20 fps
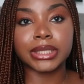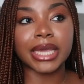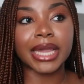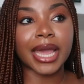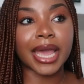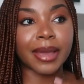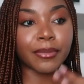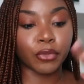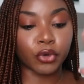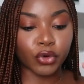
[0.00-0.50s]
Like,
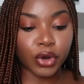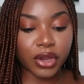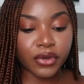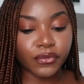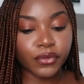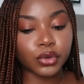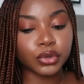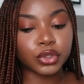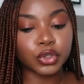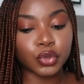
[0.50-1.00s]
I'm
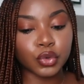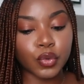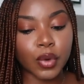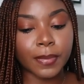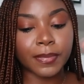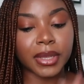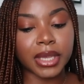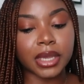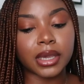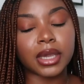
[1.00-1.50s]
grateful to
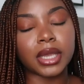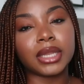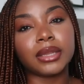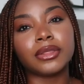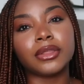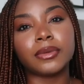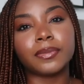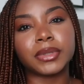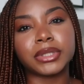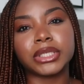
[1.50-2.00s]
be
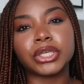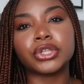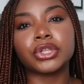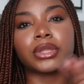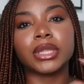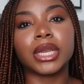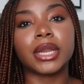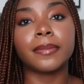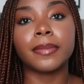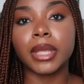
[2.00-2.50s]
in the position
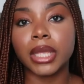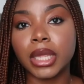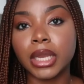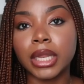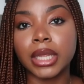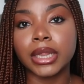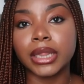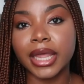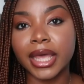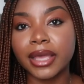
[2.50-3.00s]
that I'm in
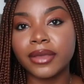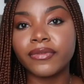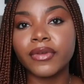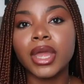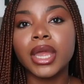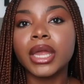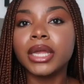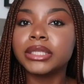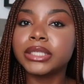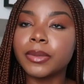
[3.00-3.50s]
in life
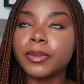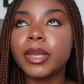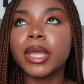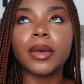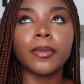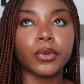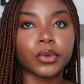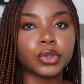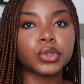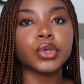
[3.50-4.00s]
to be
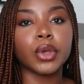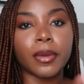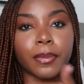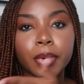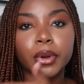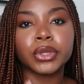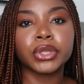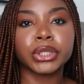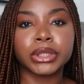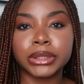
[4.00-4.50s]
able to have
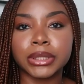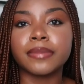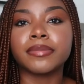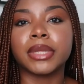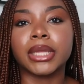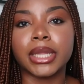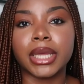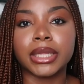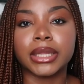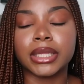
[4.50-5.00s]
purchased
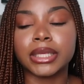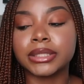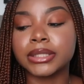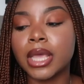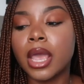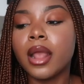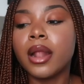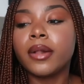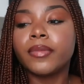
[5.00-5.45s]
something like this.